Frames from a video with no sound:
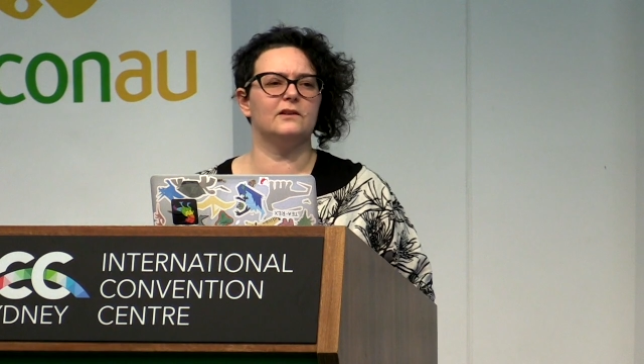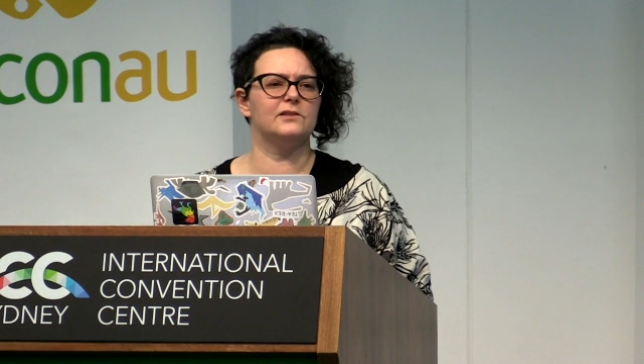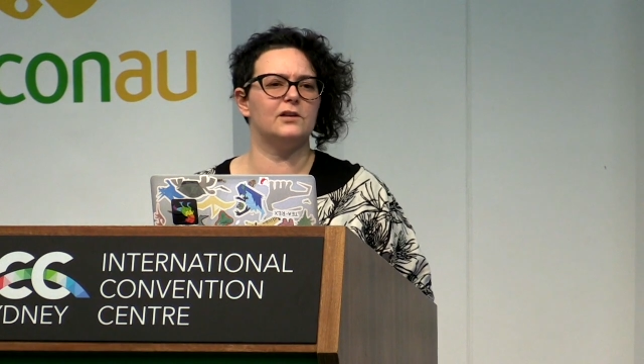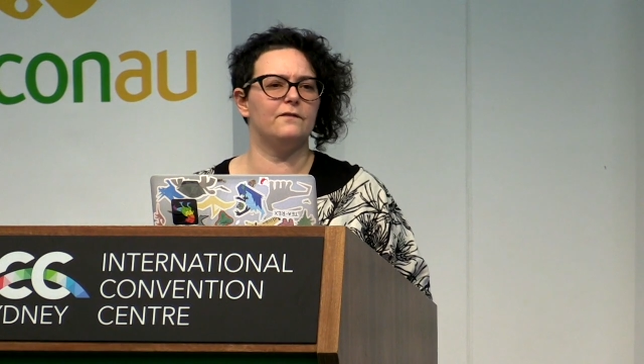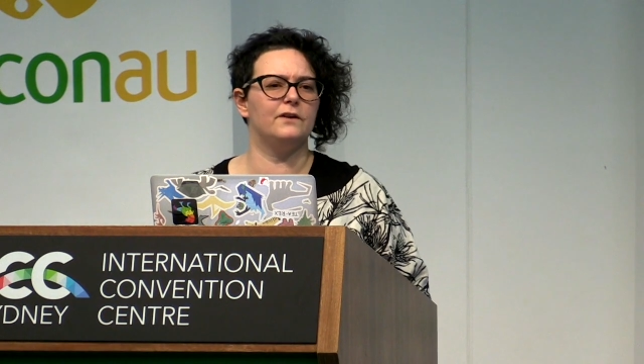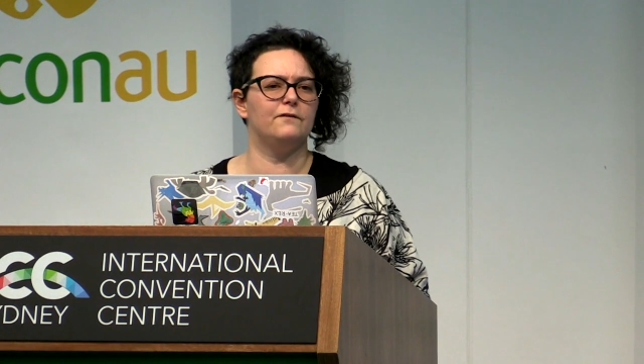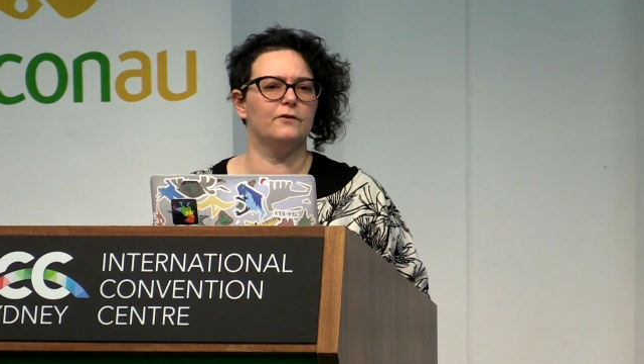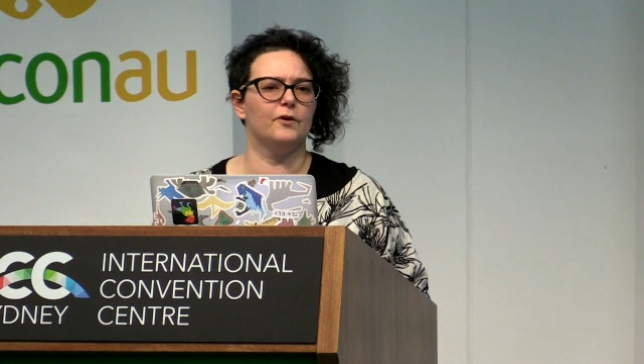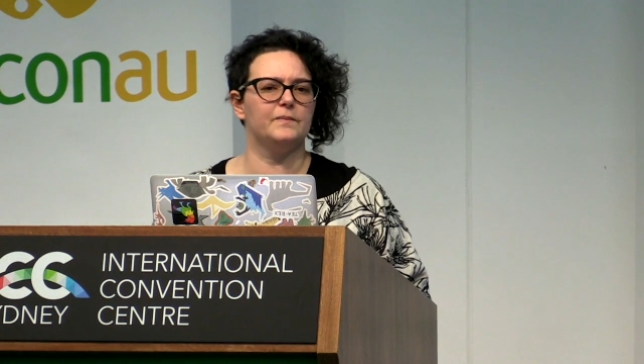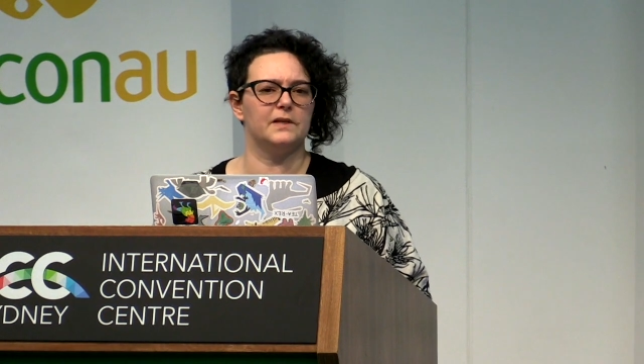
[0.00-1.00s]
in conservative
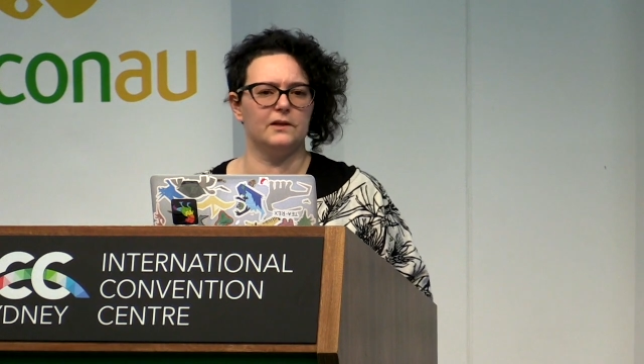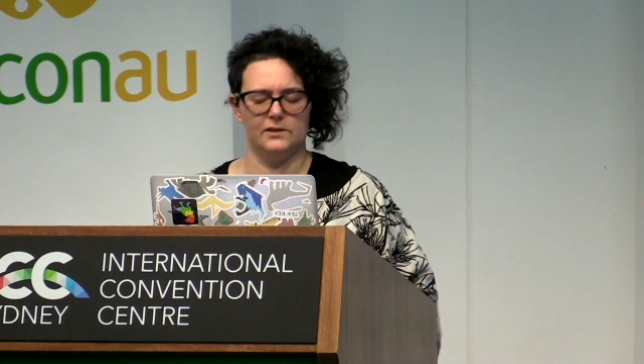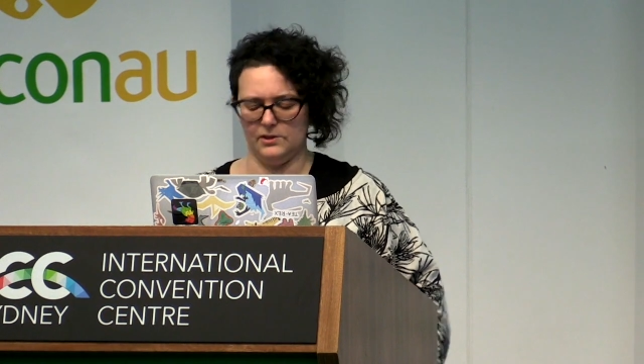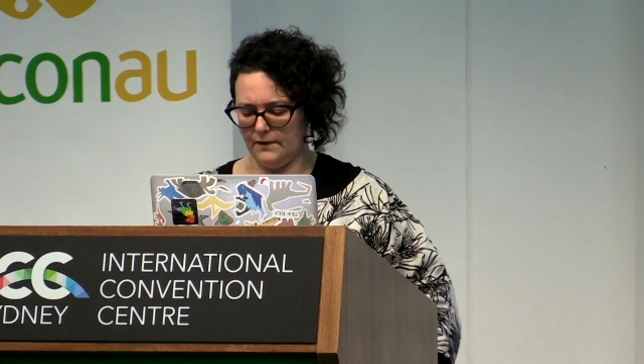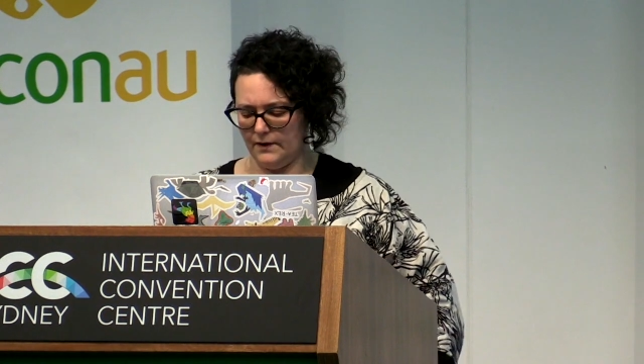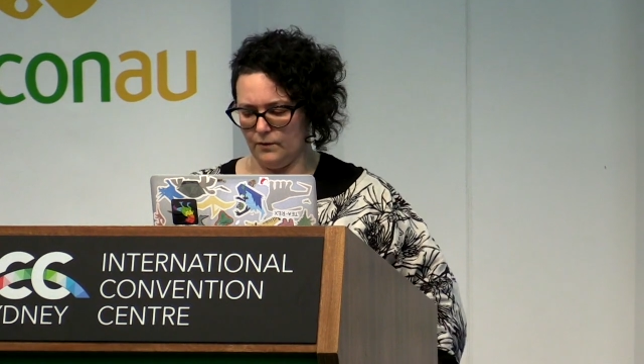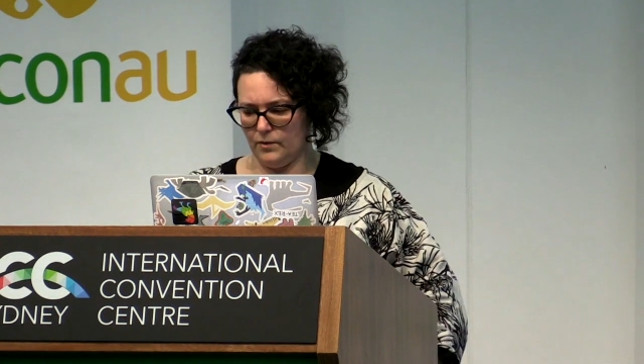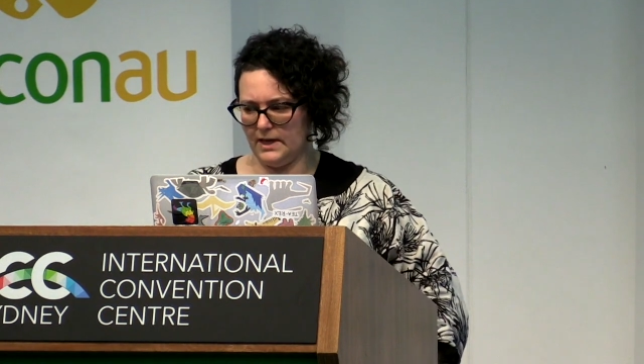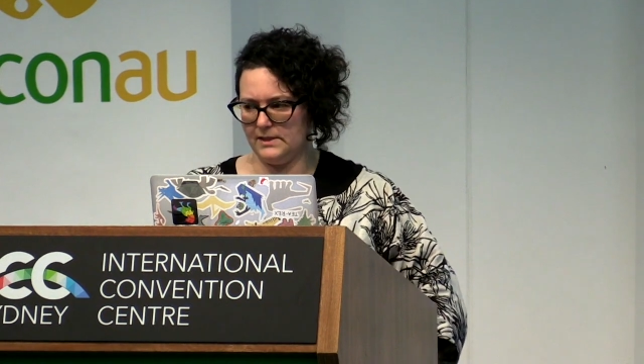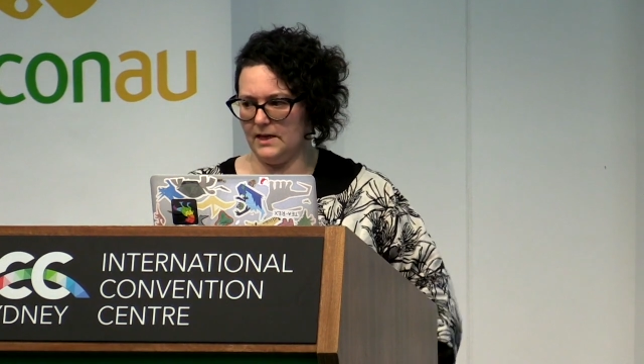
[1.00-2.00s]
groups and conservative
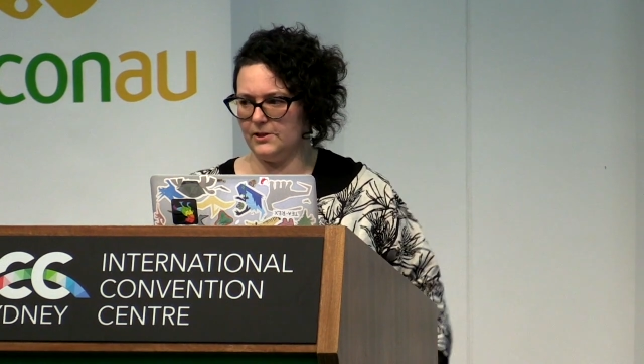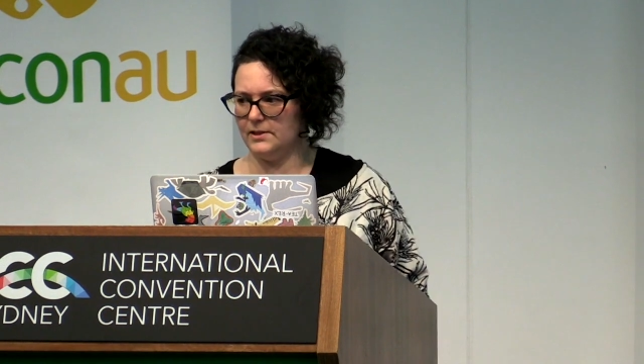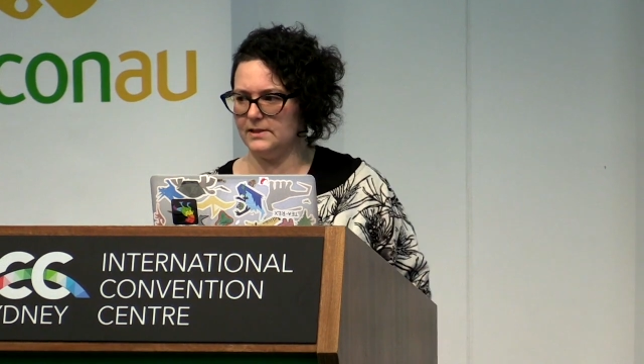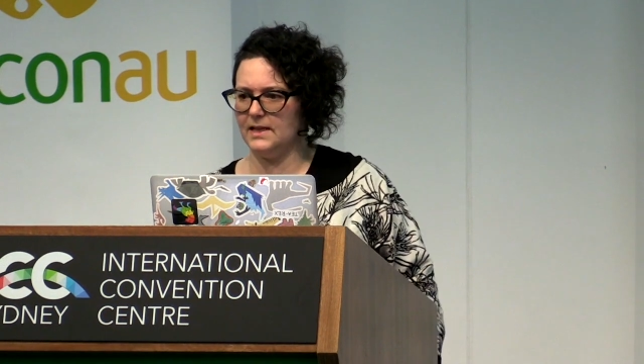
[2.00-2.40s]
organizations,